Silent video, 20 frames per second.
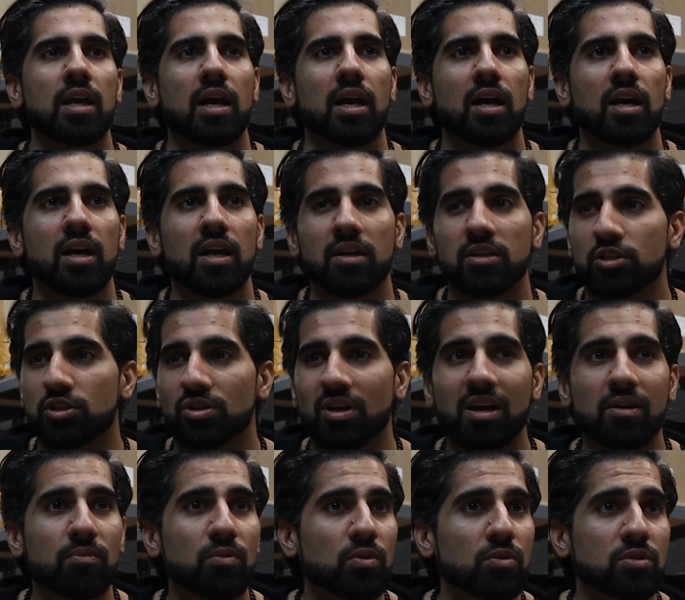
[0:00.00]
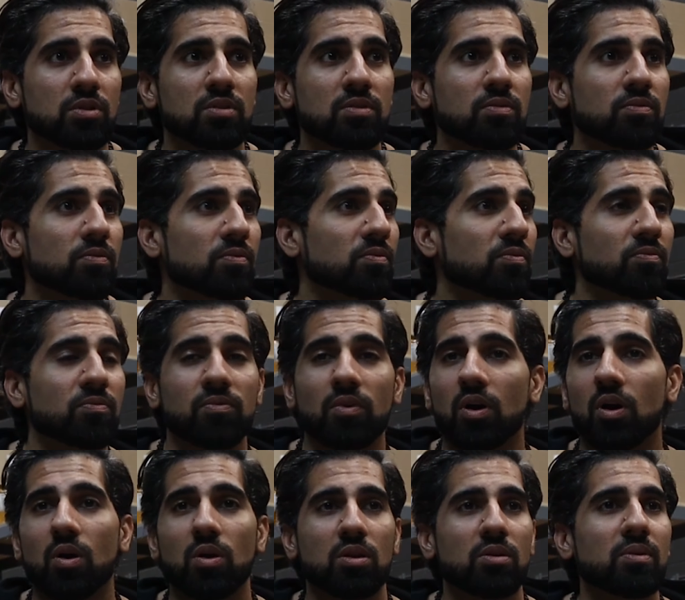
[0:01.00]
I traveled
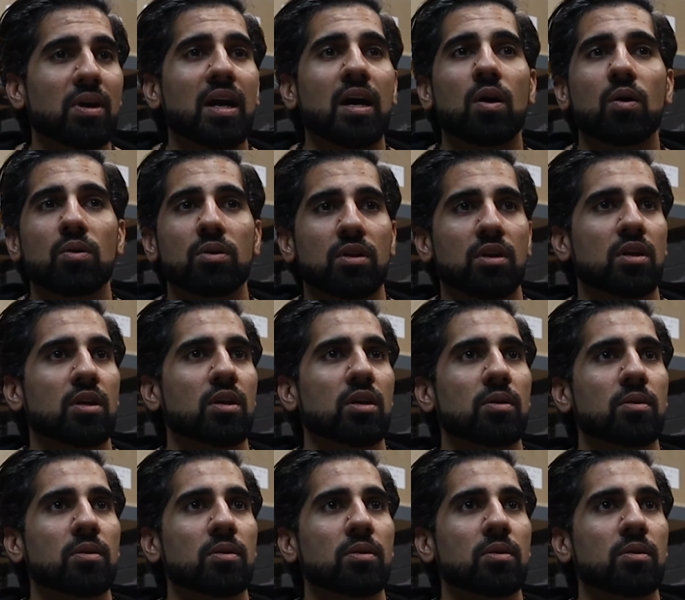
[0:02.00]
all around.